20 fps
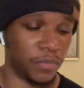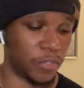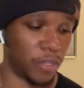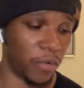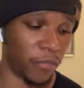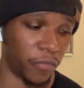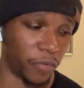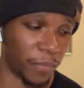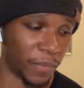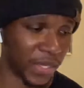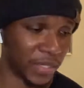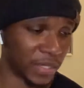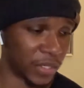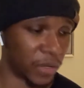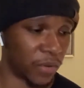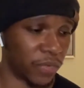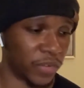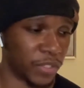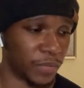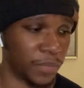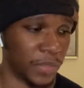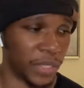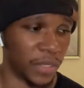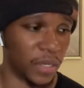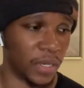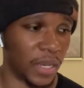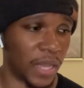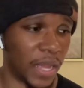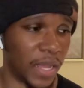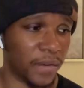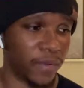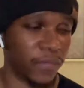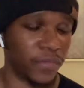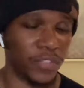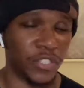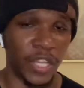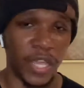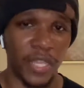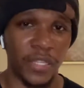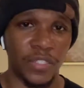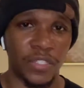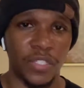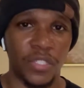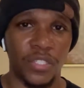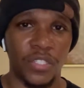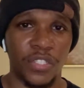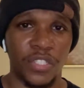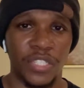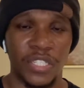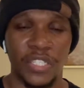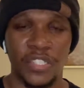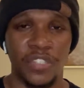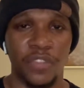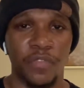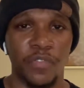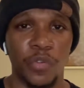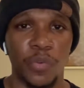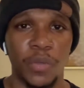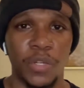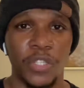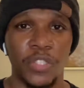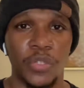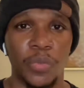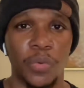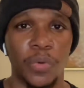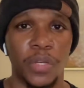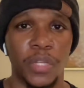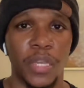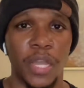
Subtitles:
for myself, has been a lot of changes since the 2020.